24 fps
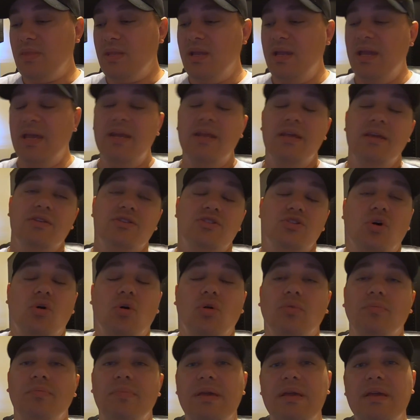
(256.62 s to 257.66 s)
And he
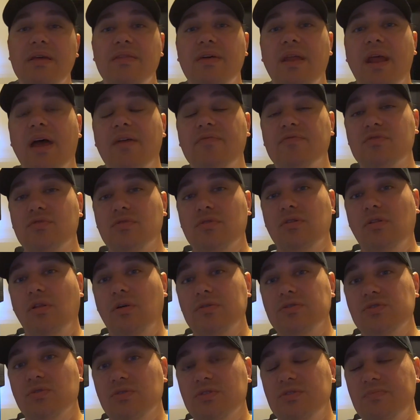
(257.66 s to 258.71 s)
told me that after a
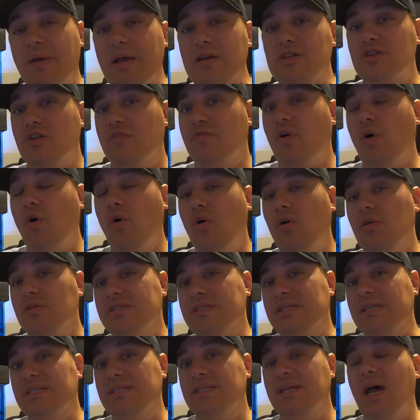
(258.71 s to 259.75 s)
closer inspection of all
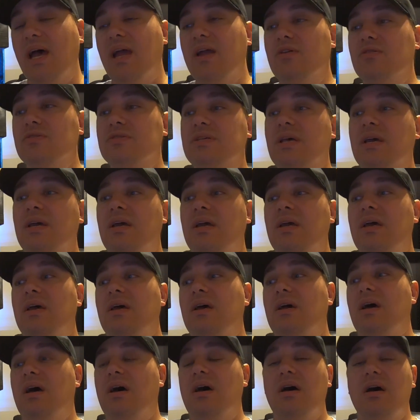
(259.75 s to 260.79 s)
six tires,
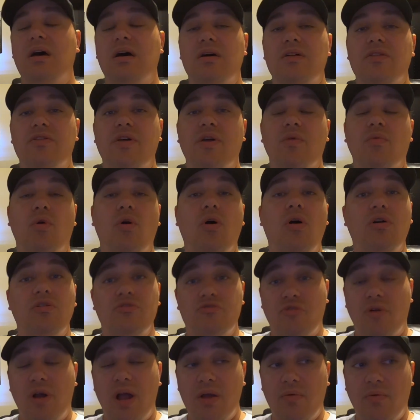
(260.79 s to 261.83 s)
uh, they were all
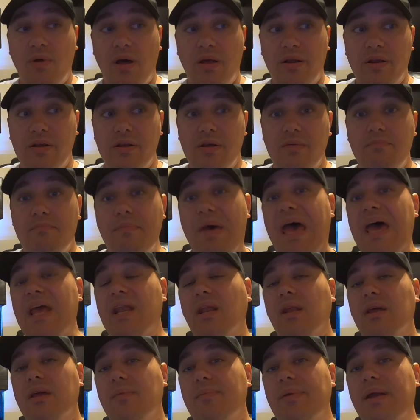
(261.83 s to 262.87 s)
dry rotted
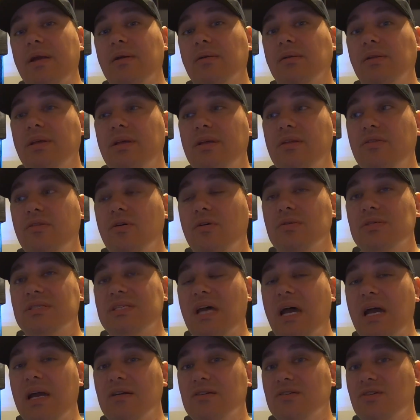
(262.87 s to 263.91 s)
badly. Apparently, those
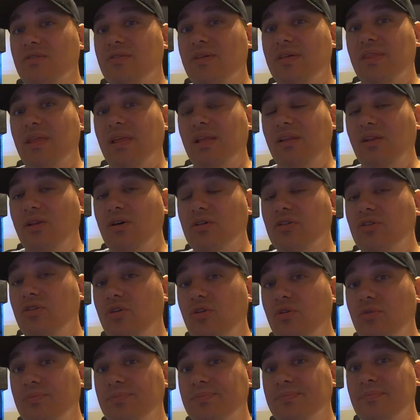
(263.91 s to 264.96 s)
tires, although they looked
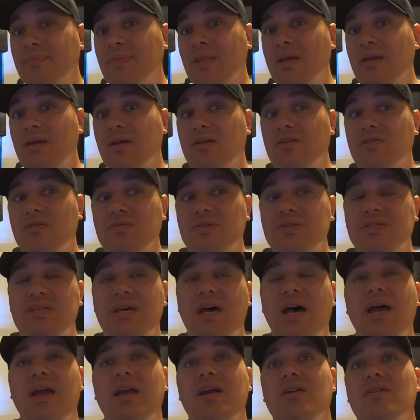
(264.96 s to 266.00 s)
new, those
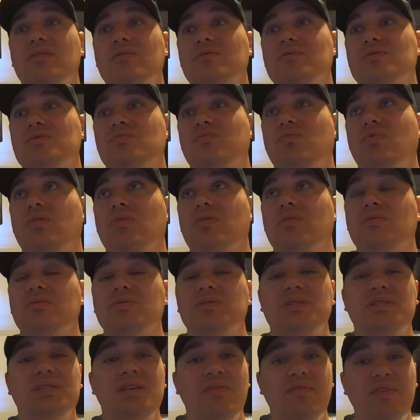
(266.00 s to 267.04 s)
tires were
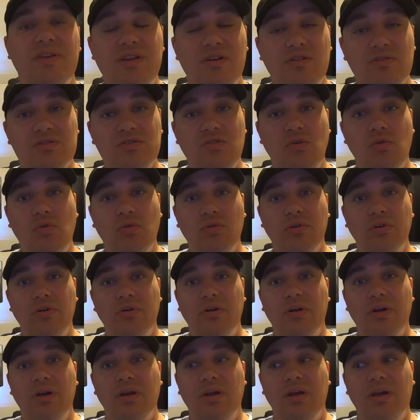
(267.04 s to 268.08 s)
seven years old,
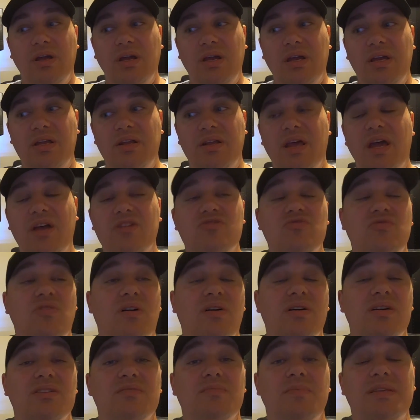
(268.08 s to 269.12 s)
and that
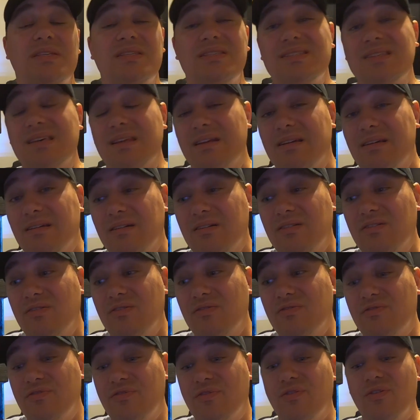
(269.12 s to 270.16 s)
truck has been sitting
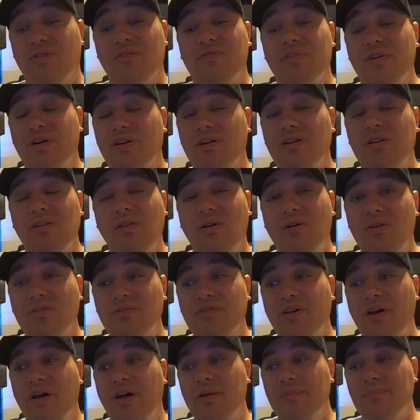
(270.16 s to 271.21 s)
for a very long
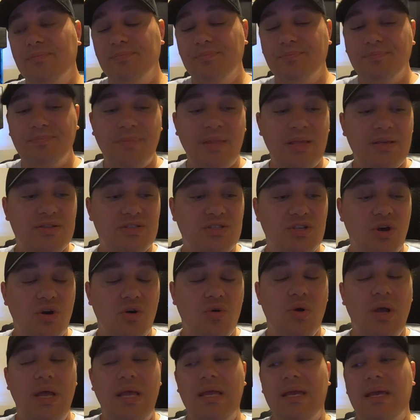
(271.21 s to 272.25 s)
time.
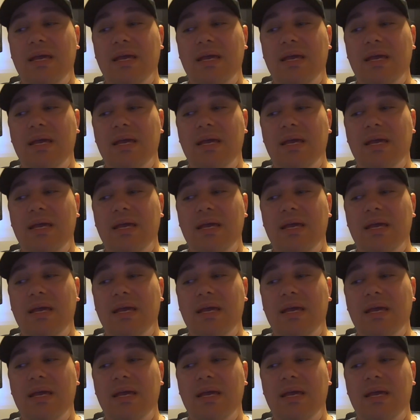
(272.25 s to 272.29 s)
So